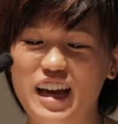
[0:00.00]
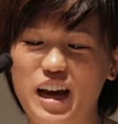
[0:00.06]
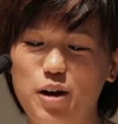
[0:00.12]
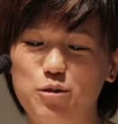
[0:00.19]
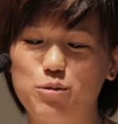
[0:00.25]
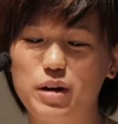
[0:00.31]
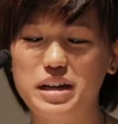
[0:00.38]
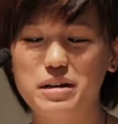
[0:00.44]

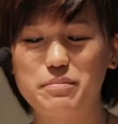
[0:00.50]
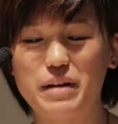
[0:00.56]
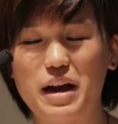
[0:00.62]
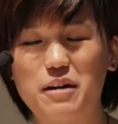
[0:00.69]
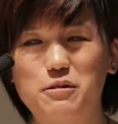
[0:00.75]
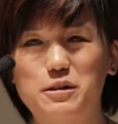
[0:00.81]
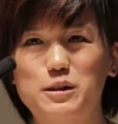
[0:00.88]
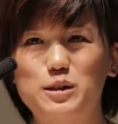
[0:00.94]
a running
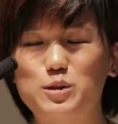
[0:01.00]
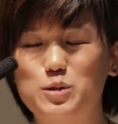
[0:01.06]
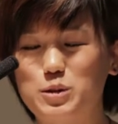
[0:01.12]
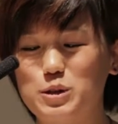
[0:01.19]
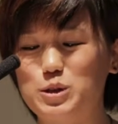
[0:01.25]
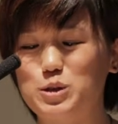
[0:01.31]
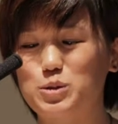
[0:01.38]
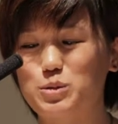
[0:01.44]
backwards
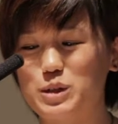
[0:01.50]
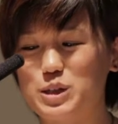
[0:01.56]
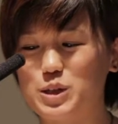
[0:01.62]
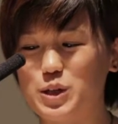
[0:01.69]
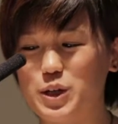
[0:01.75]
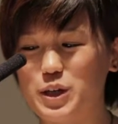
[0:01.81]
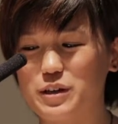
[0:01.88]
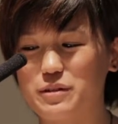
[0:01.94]
or to
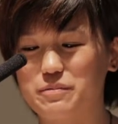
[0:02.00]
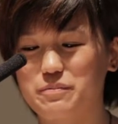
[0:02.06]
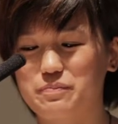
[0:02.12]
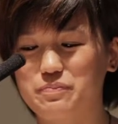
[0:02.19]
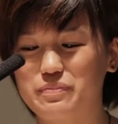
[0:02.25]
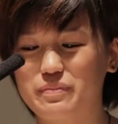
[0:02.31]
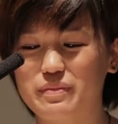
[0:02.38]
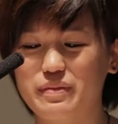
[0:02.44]
return,
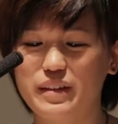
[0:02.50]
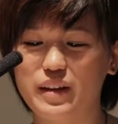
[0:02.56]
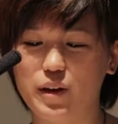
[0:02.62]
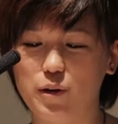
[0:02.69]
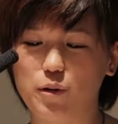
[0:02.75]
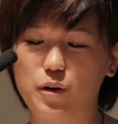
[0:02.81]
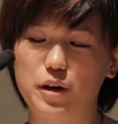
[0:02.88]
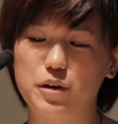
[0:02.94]

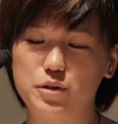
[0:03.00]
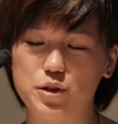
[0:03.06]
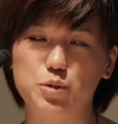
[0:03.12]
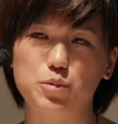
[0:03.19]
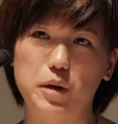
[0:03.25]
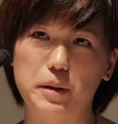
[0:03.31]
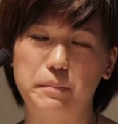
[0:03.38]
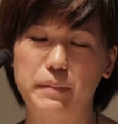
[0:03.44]
or
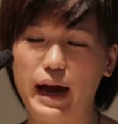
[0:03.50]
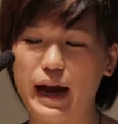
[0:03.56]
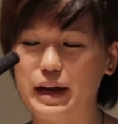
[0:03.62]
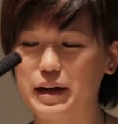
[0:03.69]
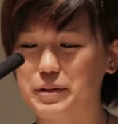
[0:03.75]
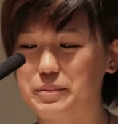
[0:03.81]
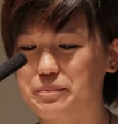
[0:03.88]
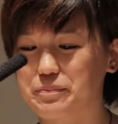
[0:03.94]
to run
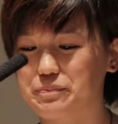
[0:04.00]
back.